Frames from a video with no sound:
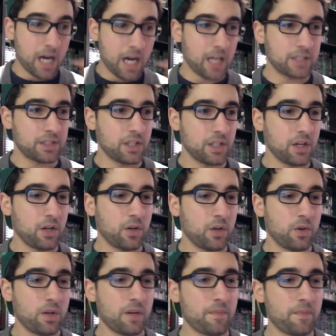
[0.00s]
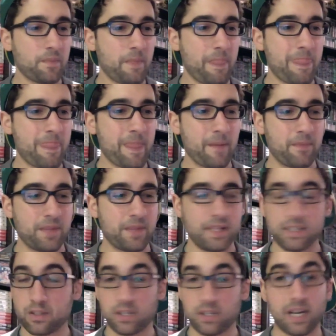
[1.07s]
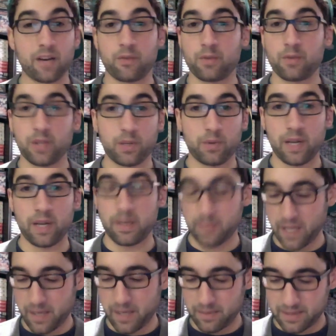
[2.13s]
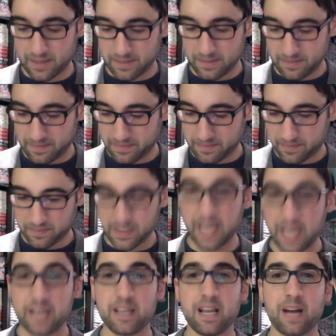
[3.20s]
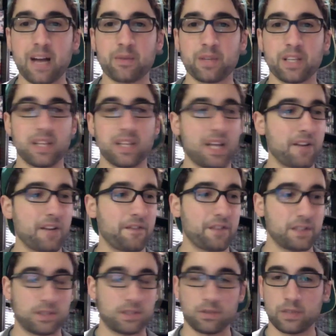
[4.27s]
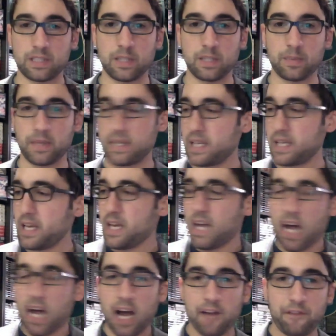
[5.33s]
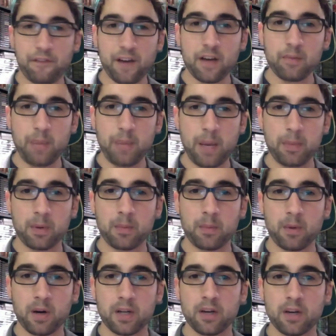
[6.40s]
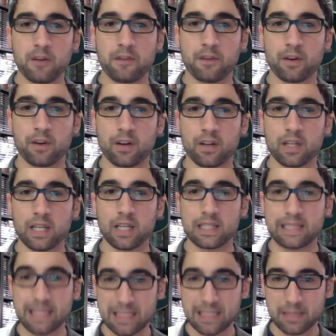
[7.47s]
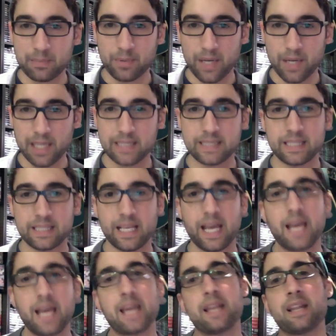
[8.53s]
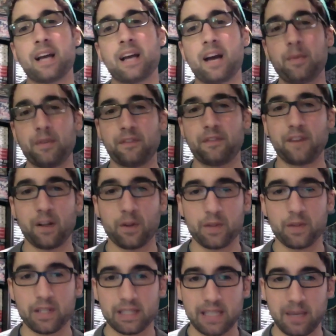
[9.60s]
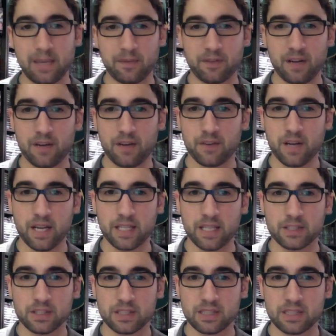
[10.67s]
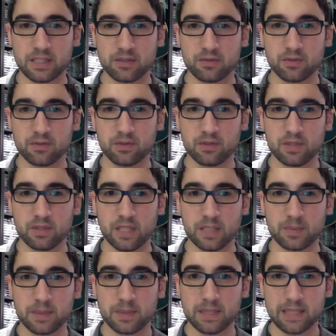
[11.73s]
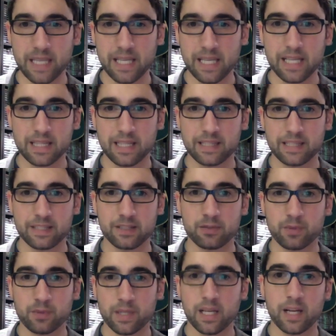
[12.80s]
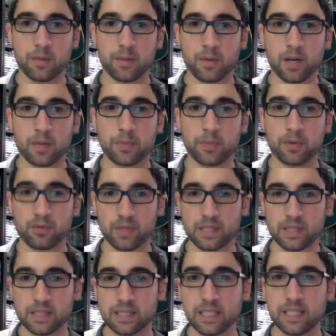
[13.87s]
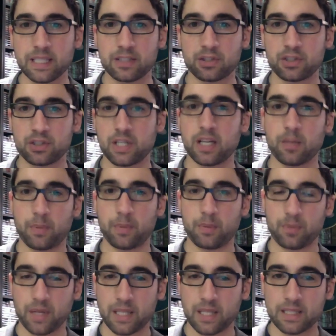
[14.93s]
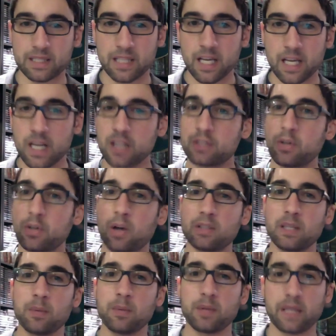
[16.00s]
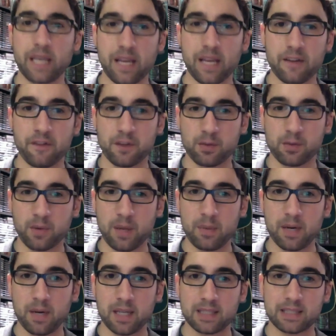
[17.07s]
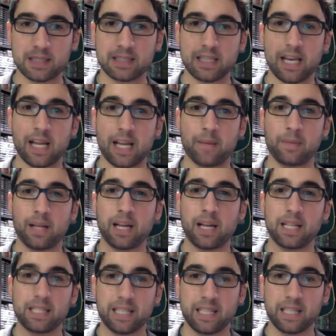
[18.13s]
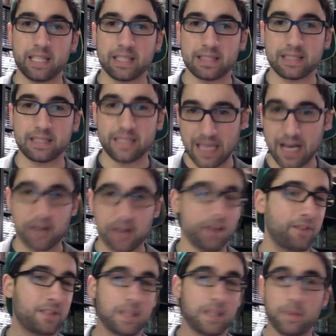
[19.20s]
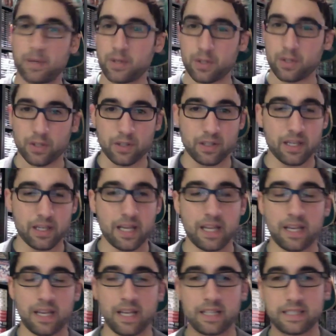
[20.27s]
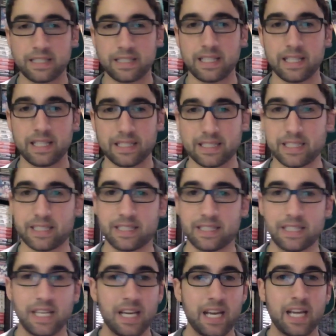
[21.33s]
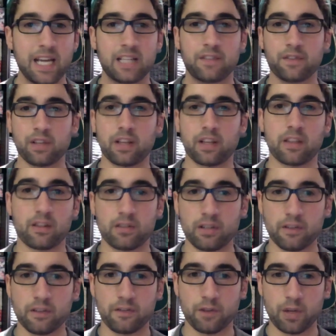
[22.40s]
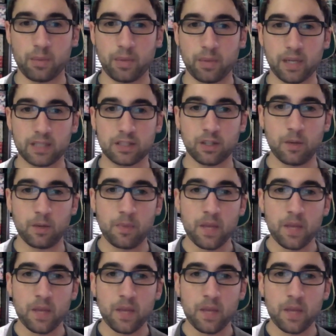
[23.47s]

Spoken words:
So these are kind of really random games, and not really a lot of fun stories here, but I found Paper Mario for a decent price, and I've been following this game forever, and it just has been staying at like the $20 mark, but recently it's shot up in price, so I was able to get it for 20 bucks, and I'm glad I did, because now every time I go to look and see this, it's for like 30 or 40 bucks, so